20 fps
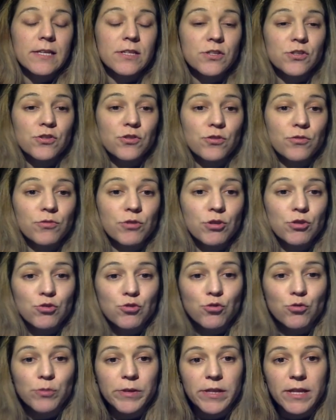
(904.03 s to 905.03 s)
So
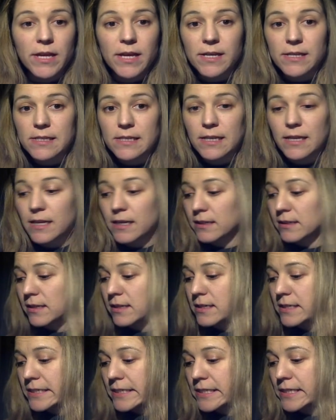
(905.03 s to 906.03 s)
those will be the AC
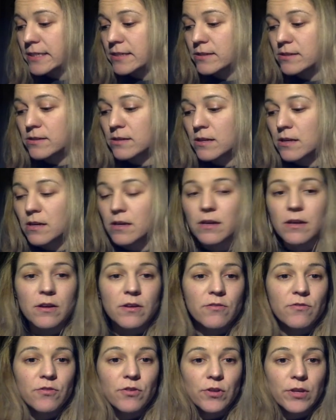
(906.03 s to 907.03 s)
characteristics
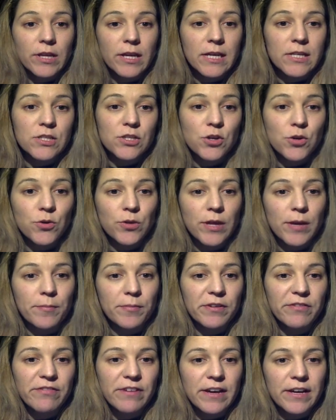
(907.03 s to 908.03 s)
for the cascode
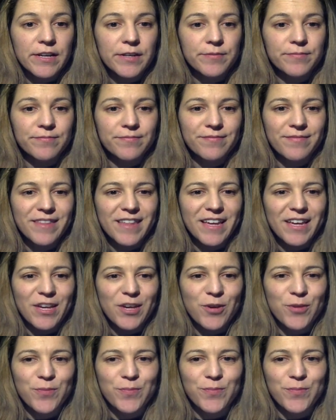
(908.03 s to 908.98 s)
amplifier. Thanks.